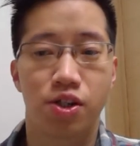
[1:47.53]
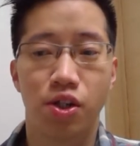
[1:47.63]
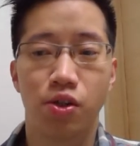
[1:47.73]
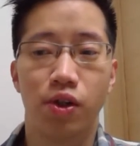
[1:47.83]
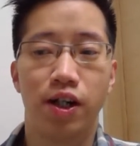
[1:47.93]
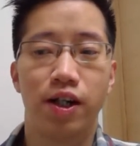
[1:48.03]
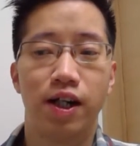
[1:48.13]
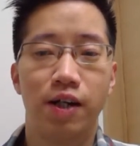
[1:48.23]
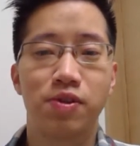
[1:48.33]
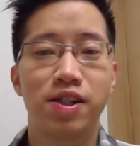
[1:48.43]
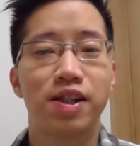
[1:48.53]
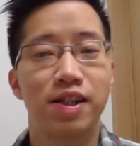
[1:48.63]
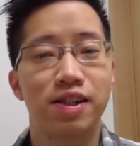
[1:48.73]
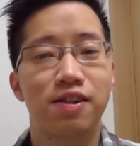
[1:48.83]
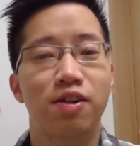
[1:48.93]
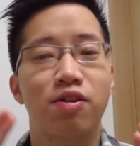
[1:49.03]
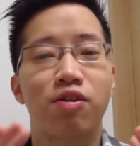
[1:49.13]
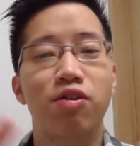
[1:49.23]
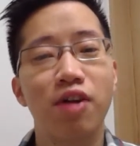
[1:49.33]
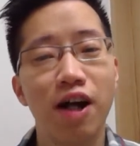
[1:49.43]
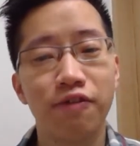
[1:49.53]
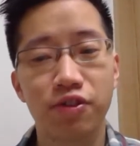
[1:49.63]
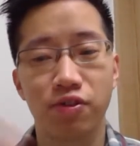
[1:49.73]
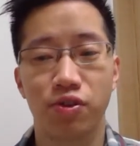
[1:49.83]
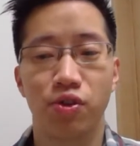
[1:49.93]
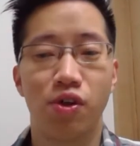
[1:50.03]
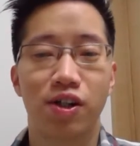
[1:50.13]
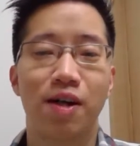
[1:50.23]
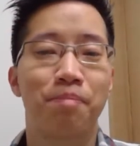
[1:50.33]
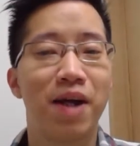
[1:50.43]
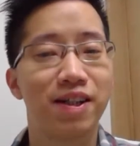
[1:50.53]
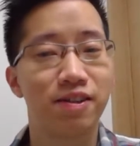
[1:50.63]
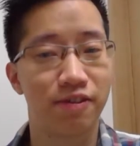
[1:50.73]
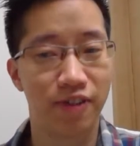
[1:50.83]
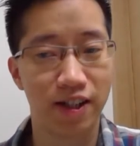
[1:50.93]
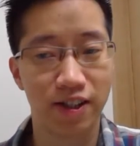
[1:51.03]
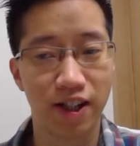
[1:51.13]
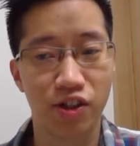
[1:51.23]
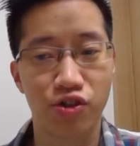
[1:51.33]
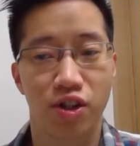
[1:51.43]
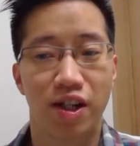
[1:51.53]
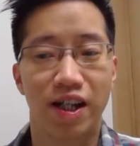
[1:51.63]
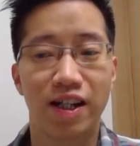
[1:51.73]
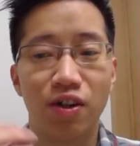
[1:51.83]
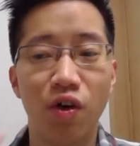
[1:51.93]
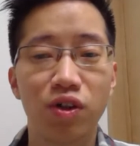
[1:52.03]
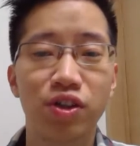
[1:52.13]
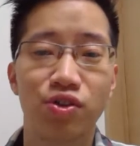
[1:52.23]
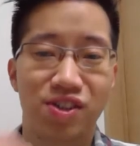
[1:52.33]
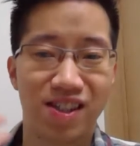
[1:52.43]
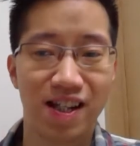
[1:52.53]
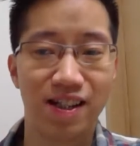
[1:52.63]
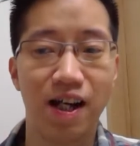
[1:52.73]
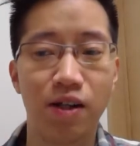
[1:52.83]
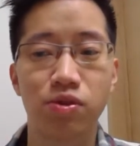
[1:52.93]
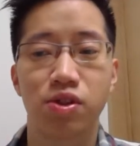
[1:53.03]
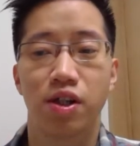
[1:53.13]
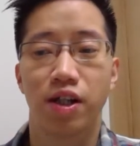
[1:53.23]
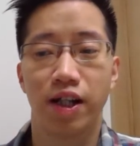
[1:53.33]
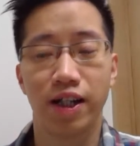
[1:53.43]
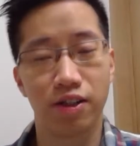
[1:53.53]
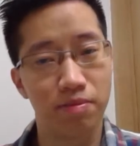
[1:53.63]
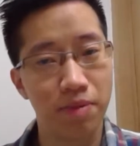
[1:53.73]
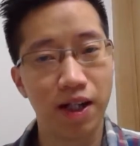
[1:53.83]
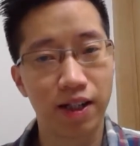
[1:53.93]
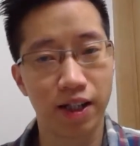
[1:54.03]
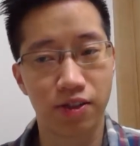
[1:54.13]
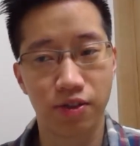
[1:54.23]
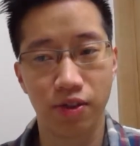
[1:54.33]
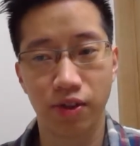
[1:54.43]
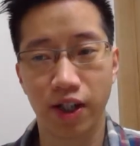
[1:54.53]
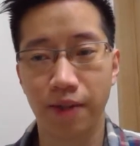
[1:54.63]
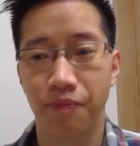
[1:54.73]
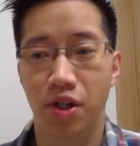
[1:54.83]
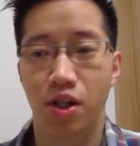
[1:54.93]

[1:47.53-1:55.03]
I would say is craft your competitive advantage in order to stand out in the market, okay?